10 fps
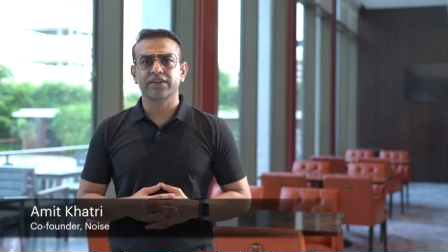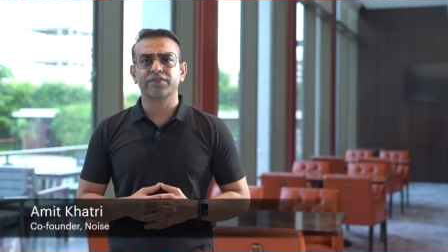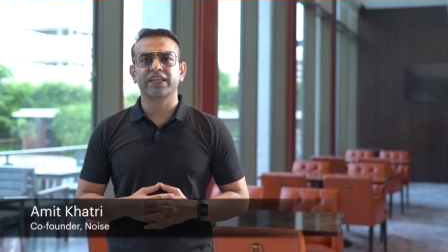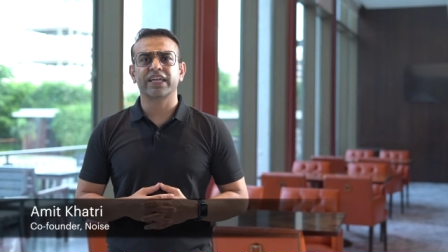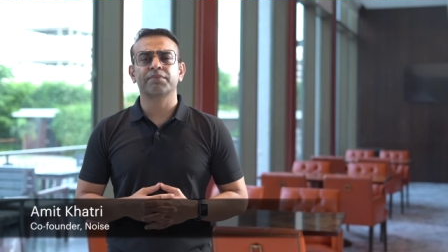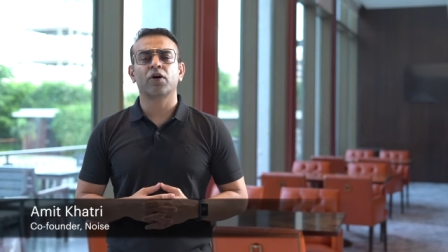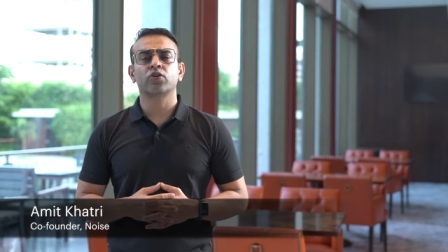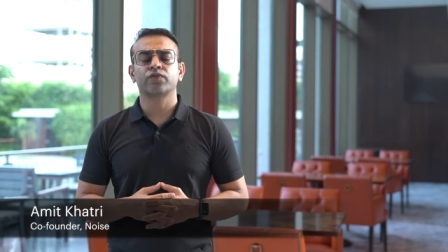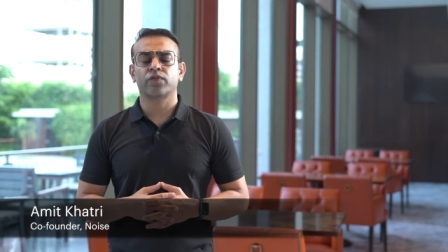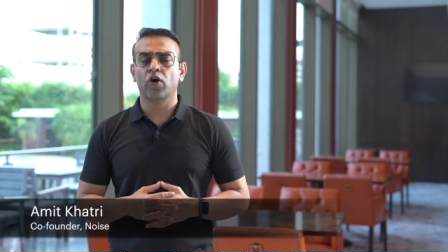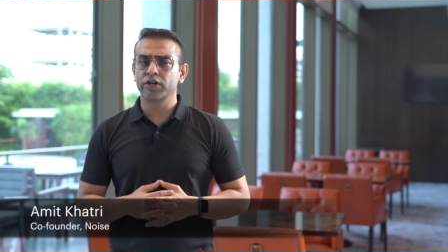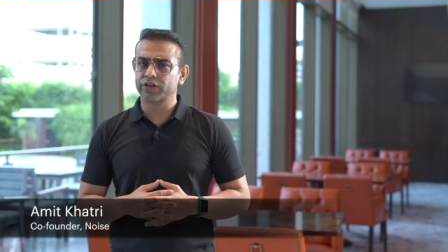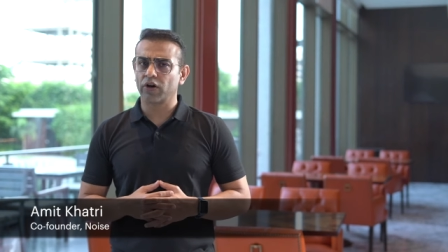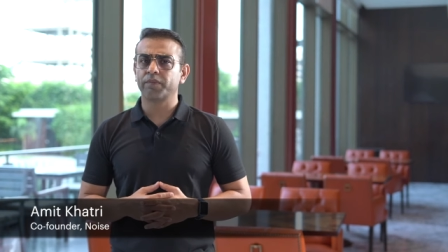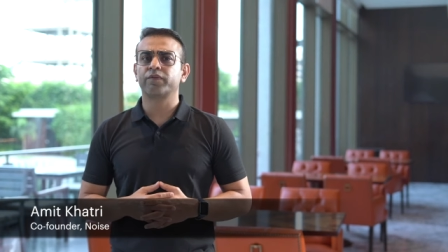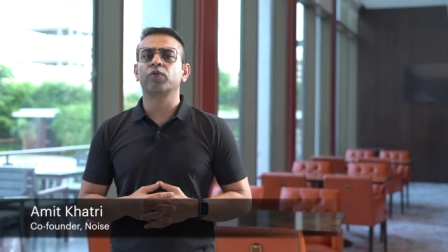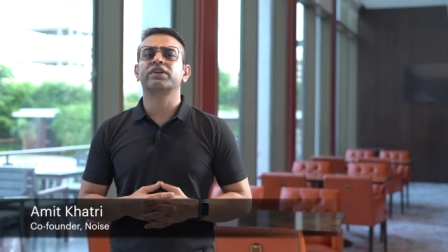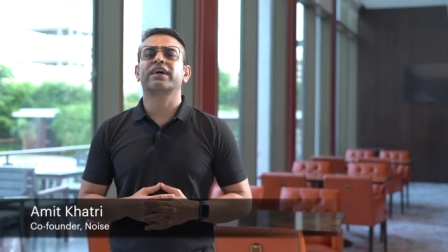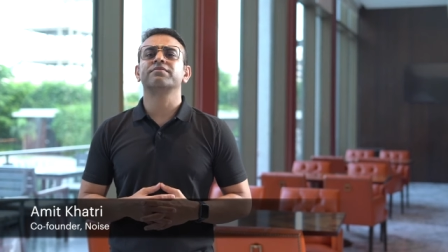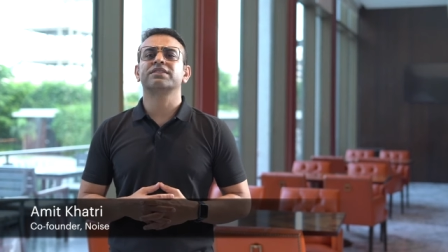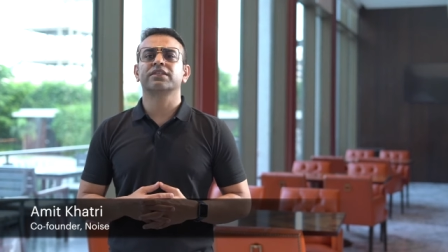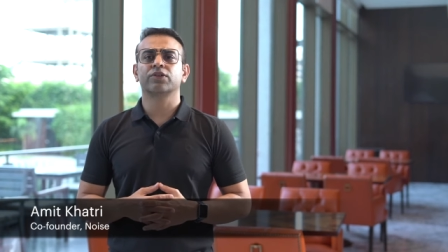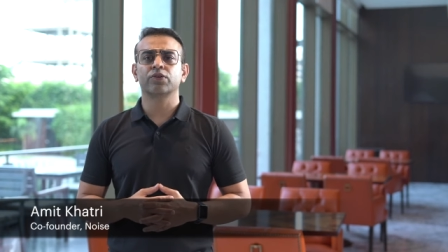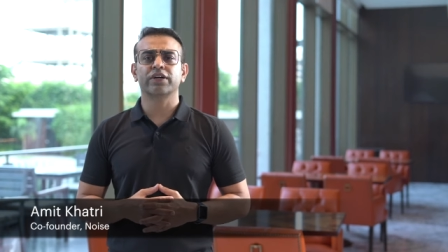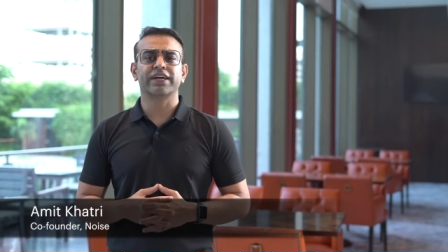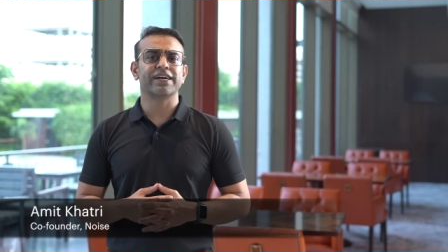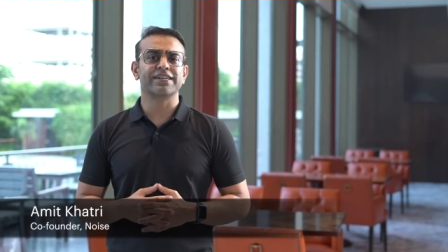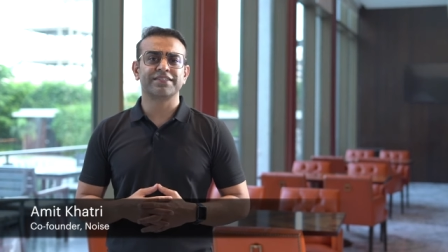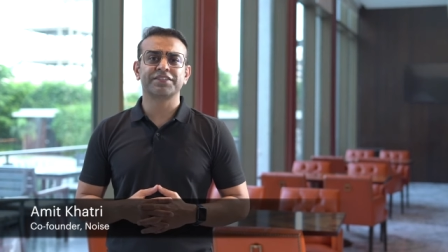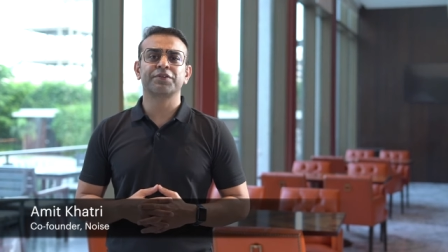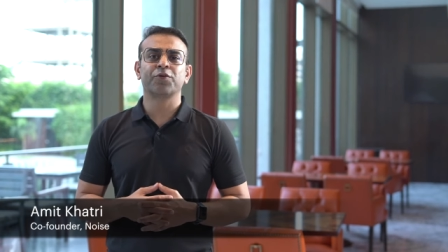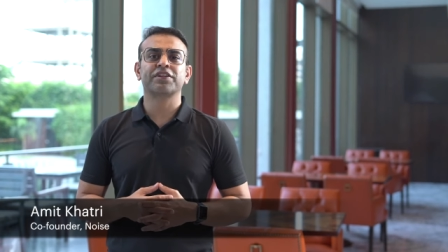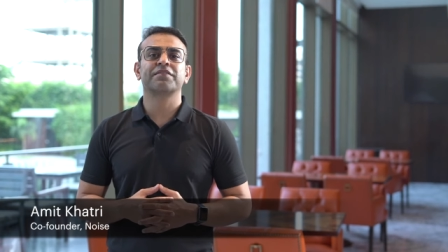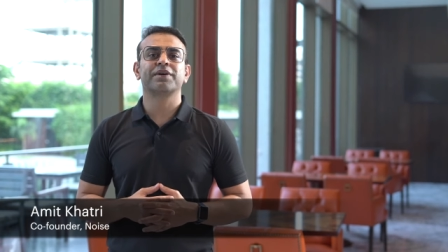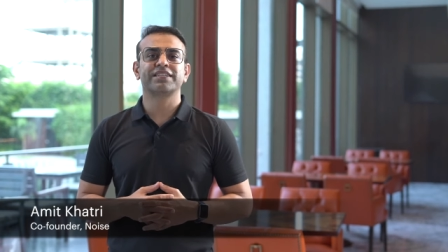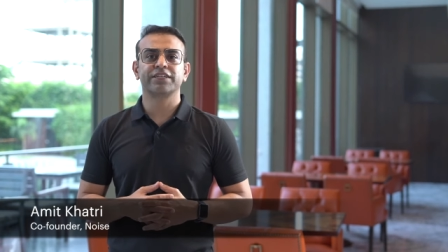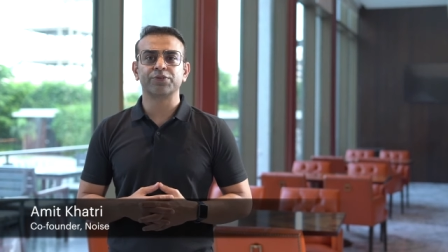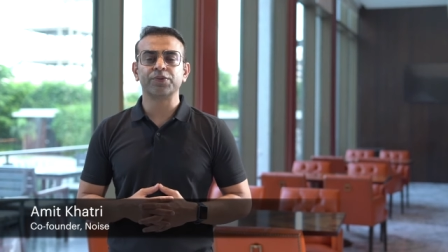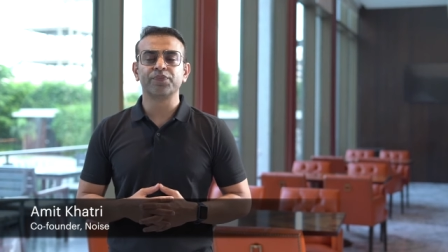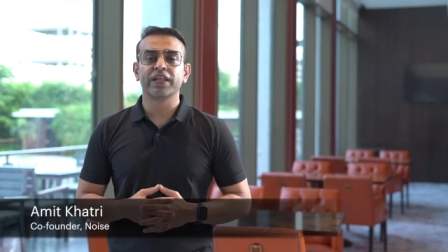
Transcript: We came out on top four times in a row. Isn't it what the mighty do?